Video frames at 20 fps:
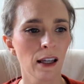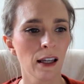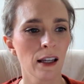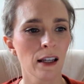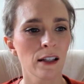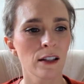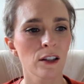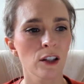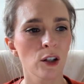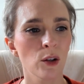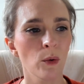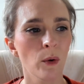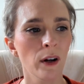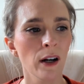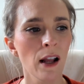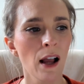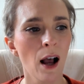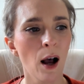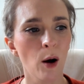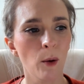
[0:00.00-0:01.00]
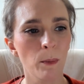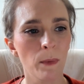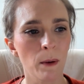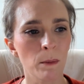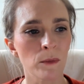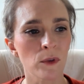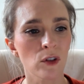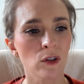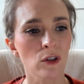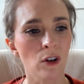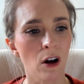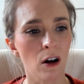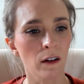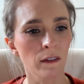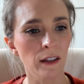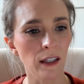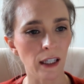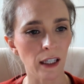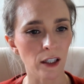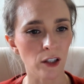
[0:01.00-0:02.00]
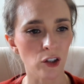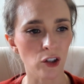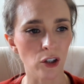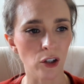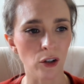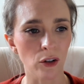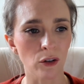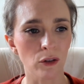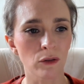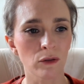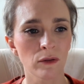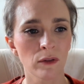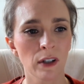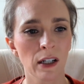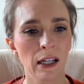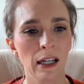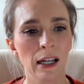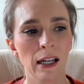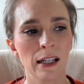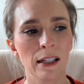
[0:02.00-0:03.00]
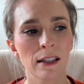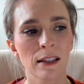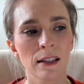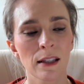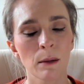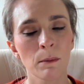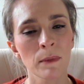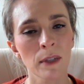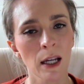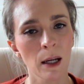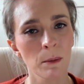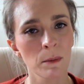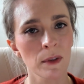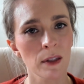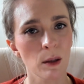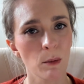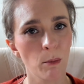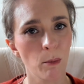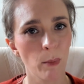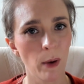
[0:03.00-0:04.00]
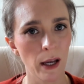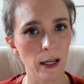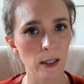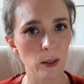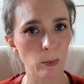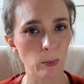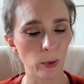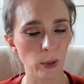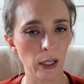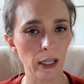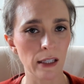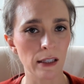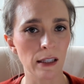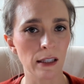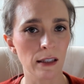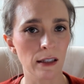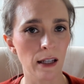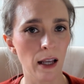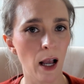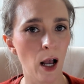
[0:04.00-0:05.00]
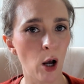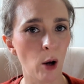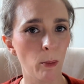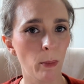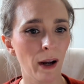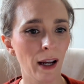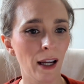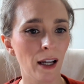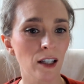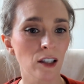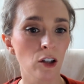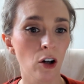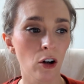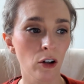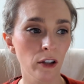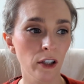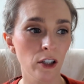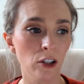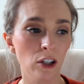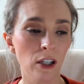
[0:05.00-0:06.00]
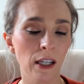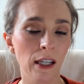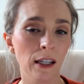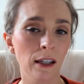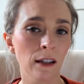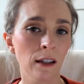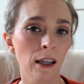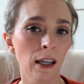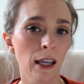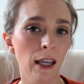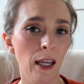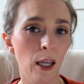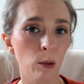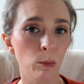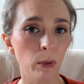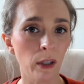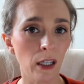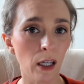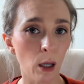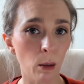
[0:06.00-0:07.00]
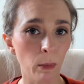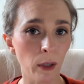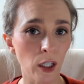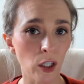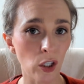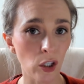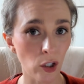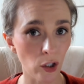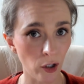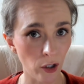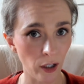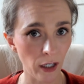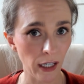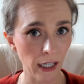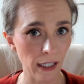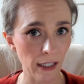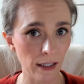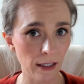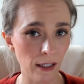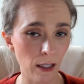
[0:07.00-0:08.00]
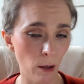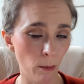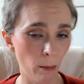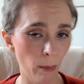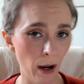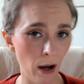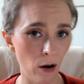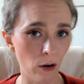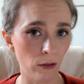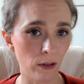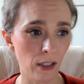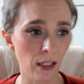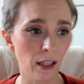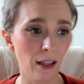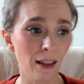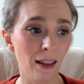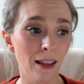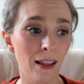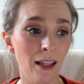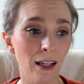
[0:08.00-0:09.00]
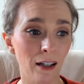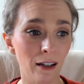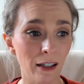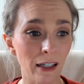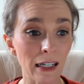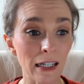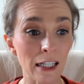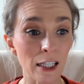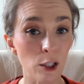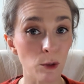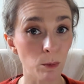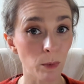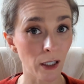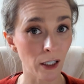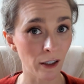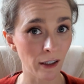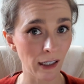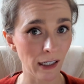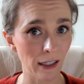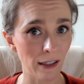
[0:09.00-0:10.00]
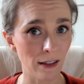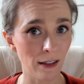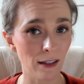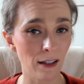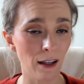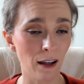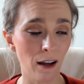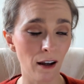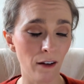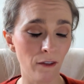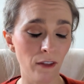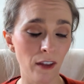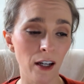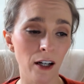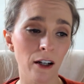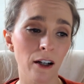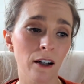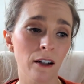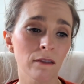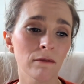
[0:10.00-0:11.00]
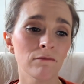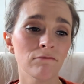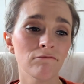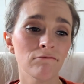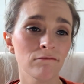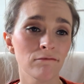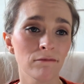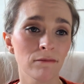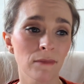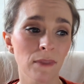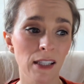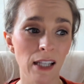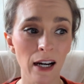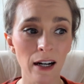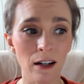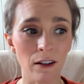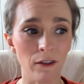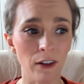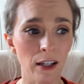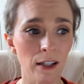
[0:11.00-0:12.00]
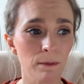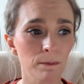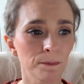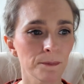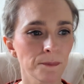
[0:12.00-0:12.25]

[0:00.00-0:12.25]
So you want to help them solve the issue. And sometimes the best place is to help by acknowledging and becoming curious about their experience of their side of it.